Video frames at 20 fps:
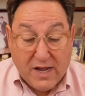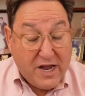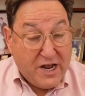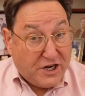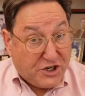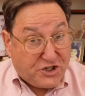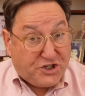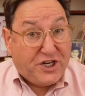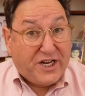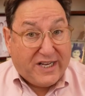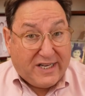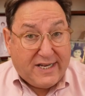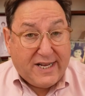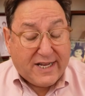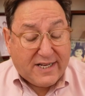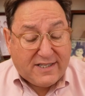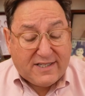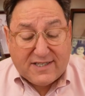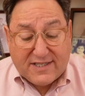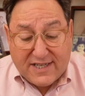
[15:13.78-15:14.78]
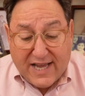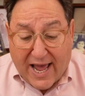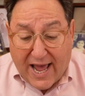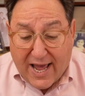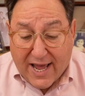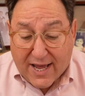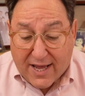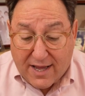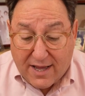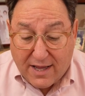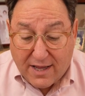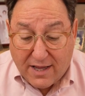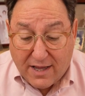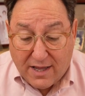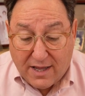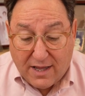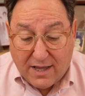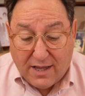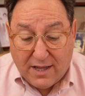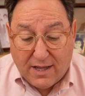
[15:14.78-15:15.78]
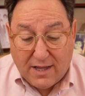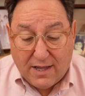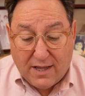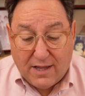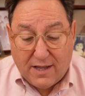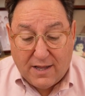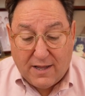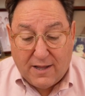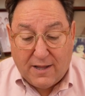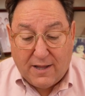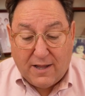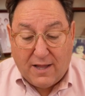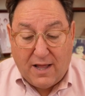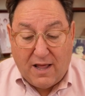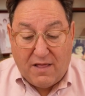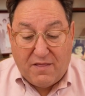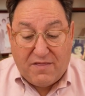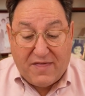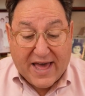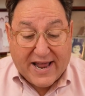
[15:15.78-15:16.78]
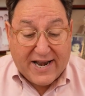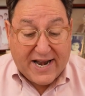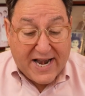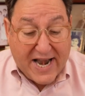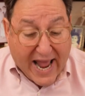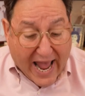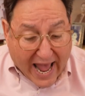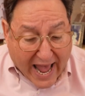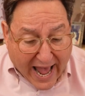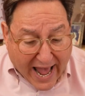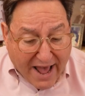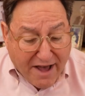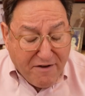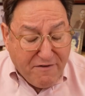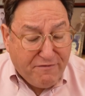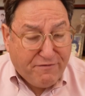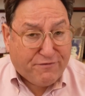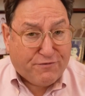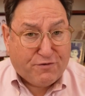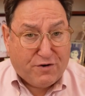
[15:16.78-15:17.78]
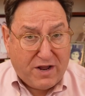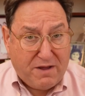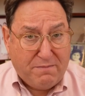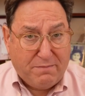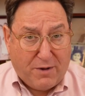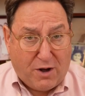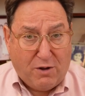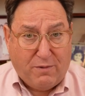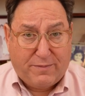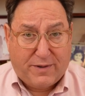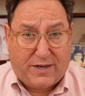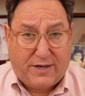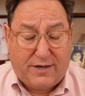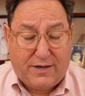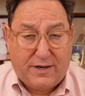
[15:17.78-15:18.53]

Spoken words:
She did say that at every moment